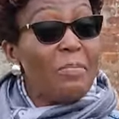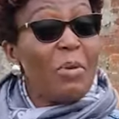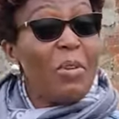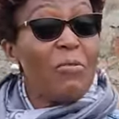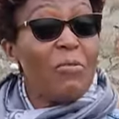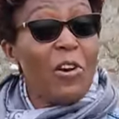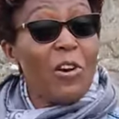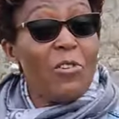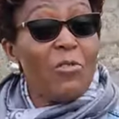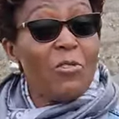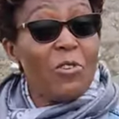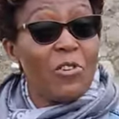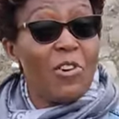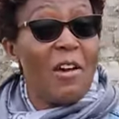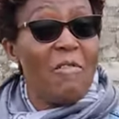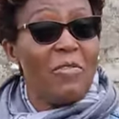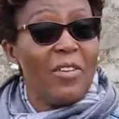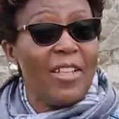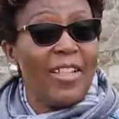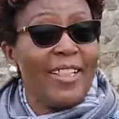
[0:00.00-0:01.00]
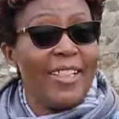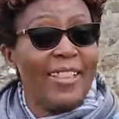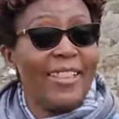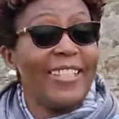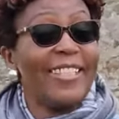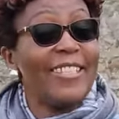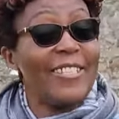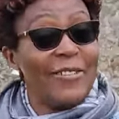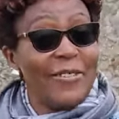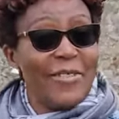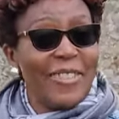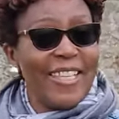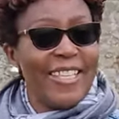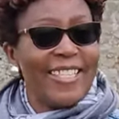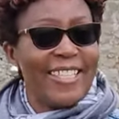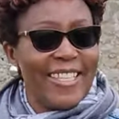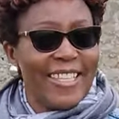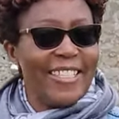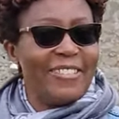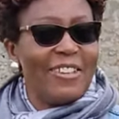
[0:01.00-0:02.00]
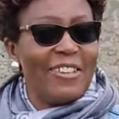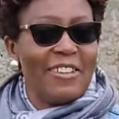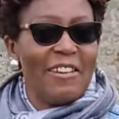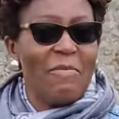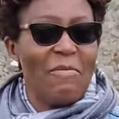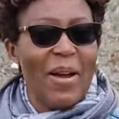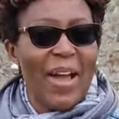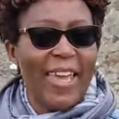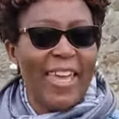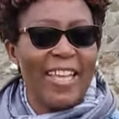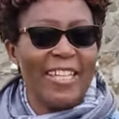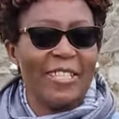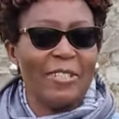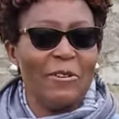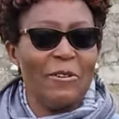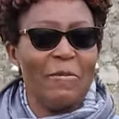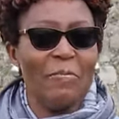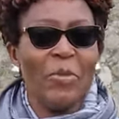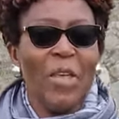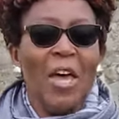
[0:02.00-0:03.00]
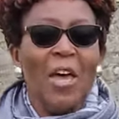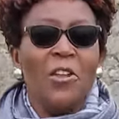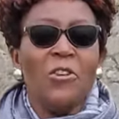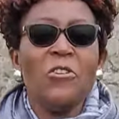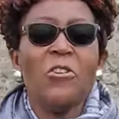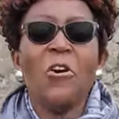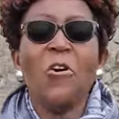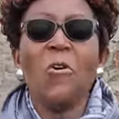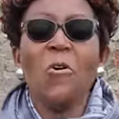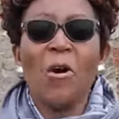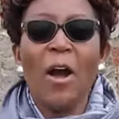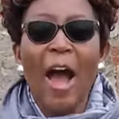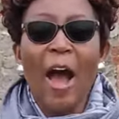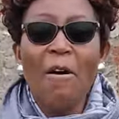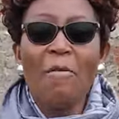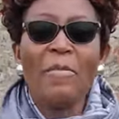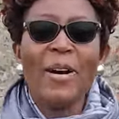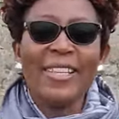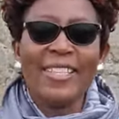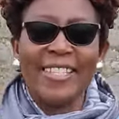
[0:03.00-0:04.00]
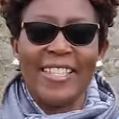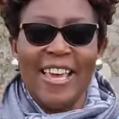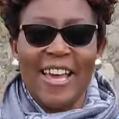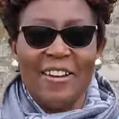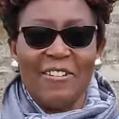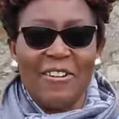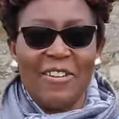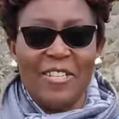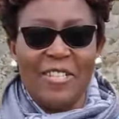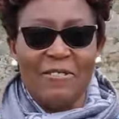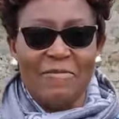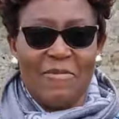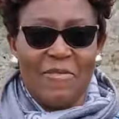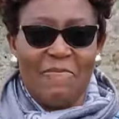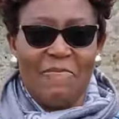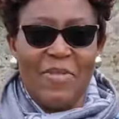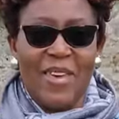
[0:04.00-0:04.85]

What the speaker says: Before you travel, do these things when you're back at home. Know how much they are going to be